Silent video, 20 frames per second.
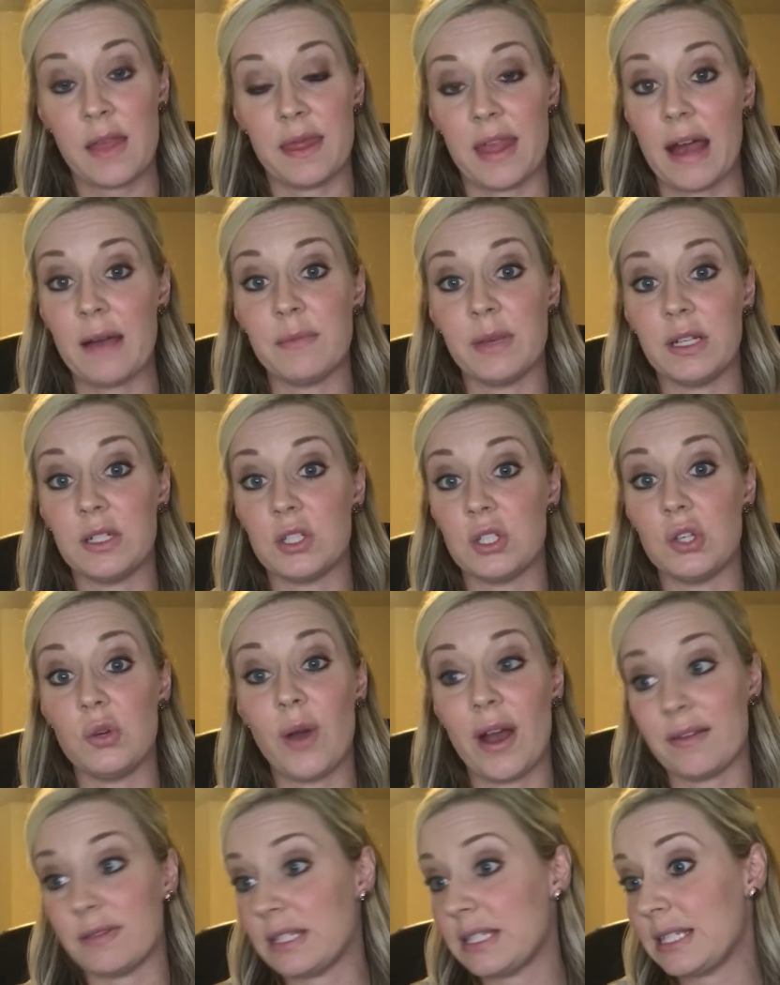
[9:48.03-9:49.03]
That means
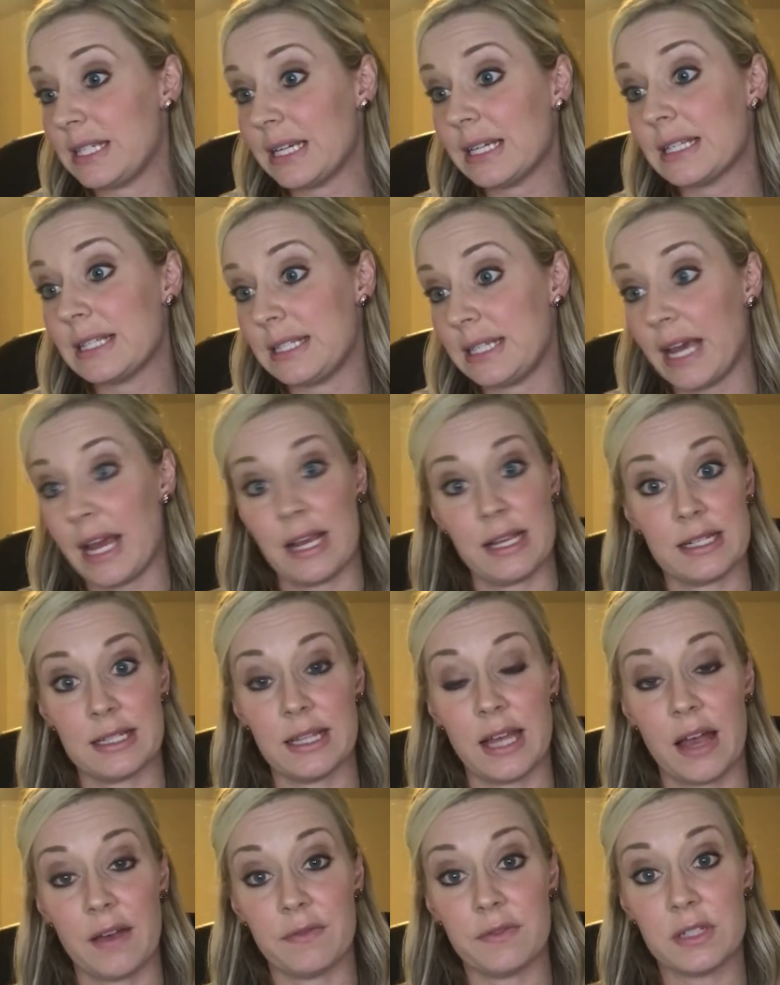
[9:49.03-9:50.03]
you have 6 days
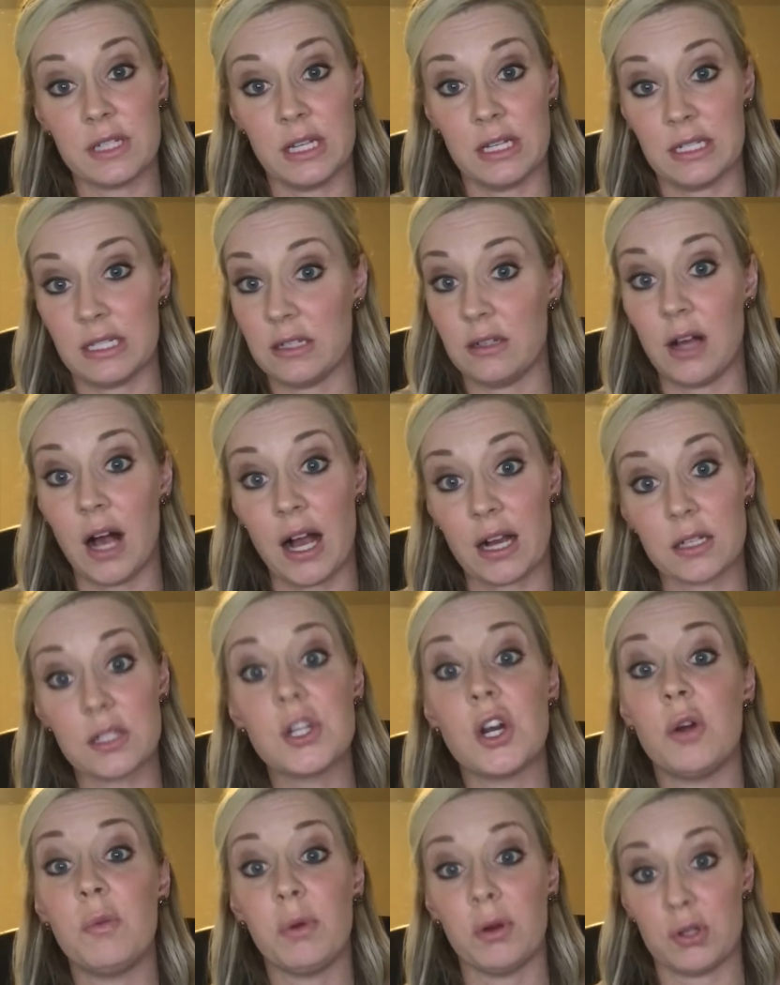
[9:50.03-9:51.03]
left until
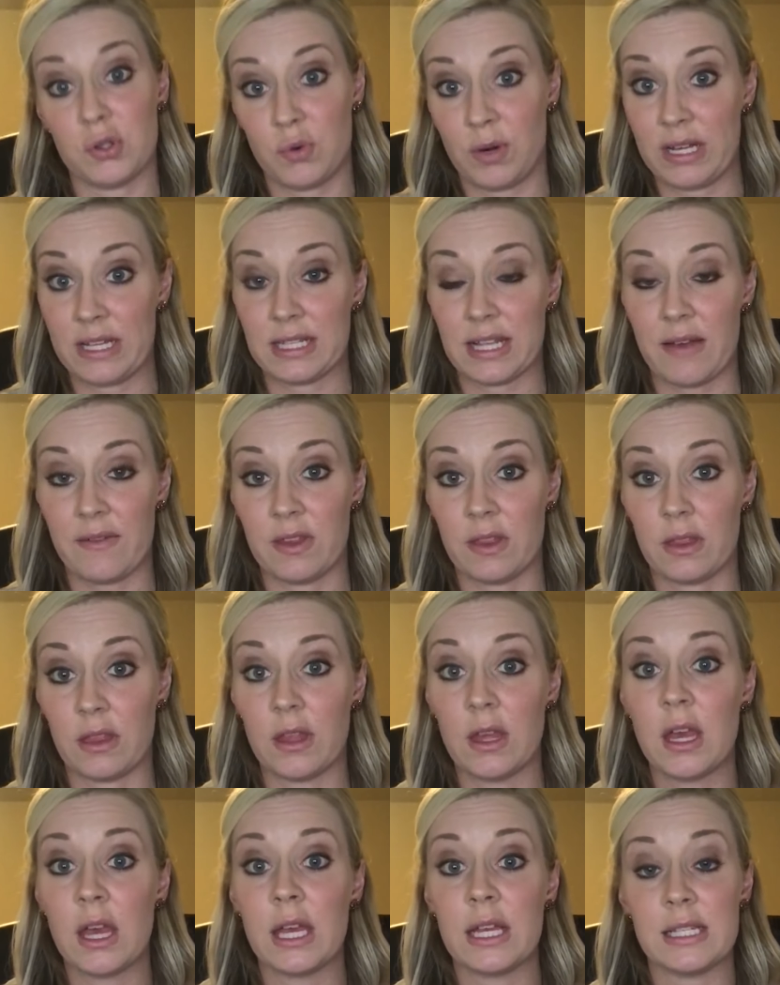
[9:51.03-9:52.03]
October 27th
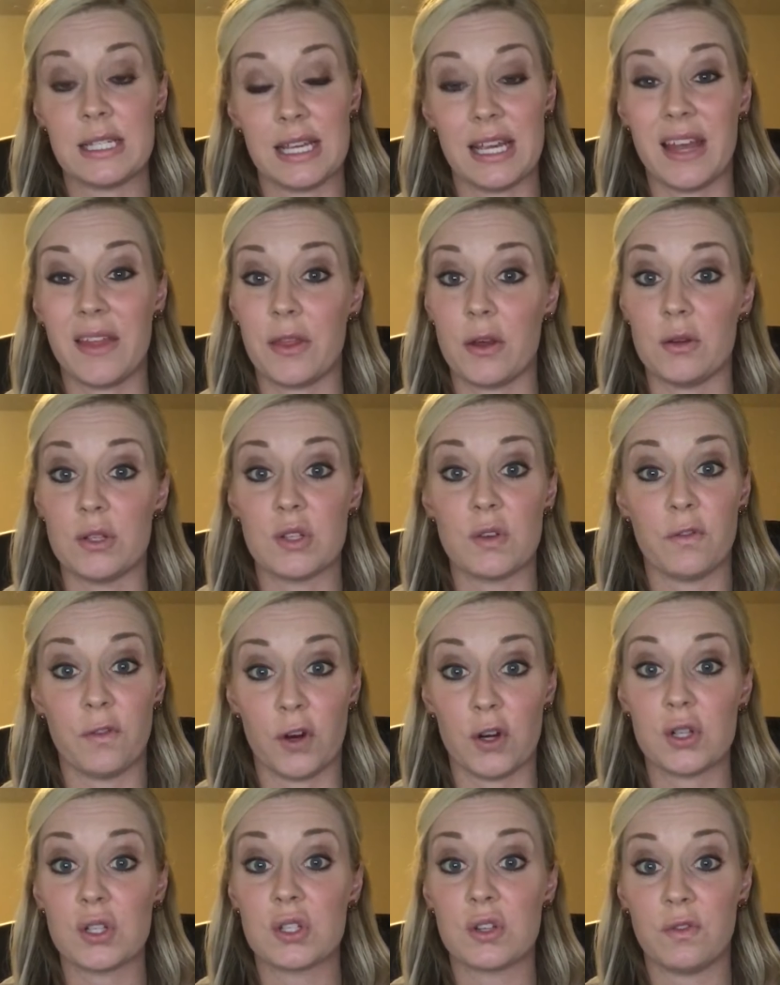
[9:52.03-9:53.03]
to get those
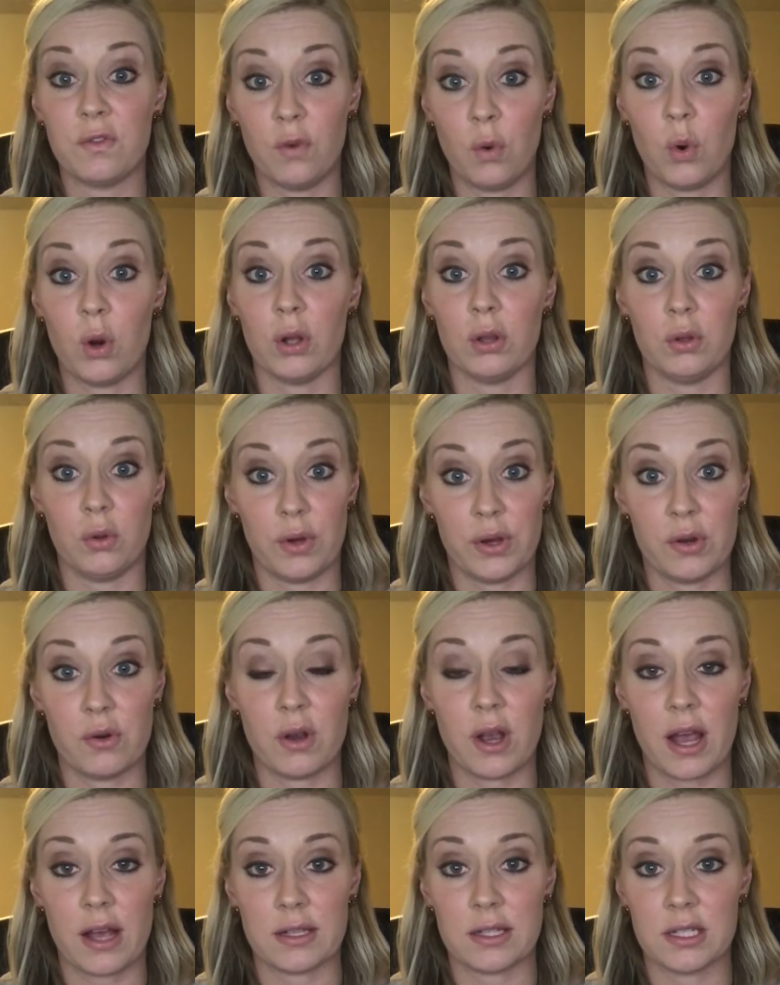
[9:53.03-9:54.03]
first 4 loyal
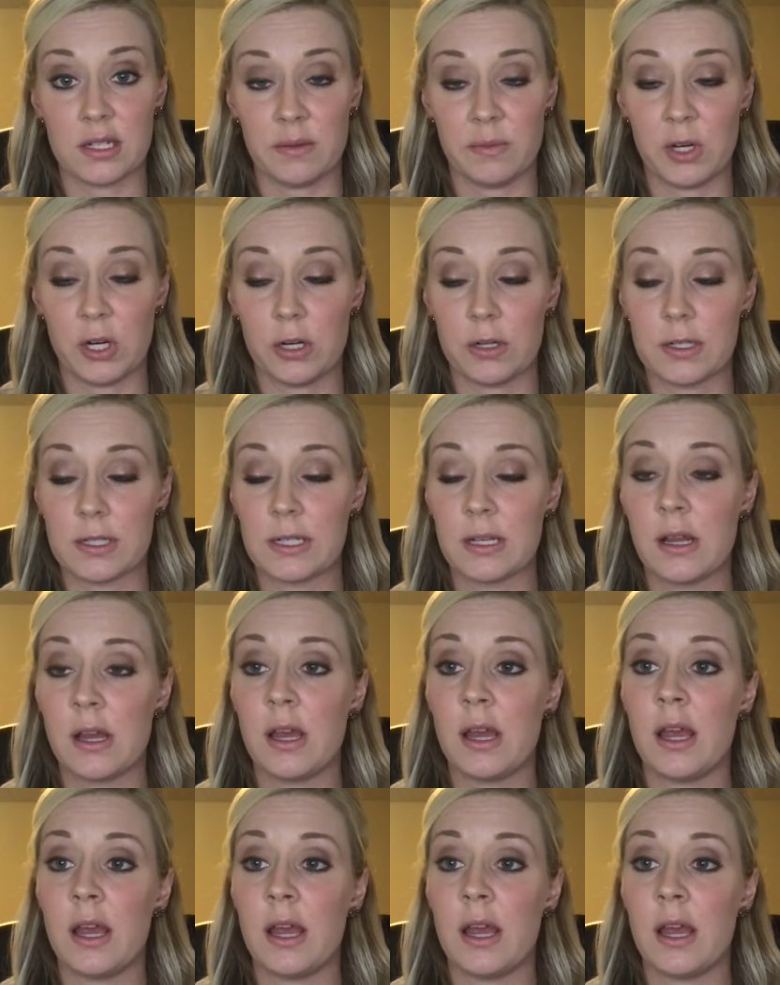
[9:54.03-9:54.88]
customers.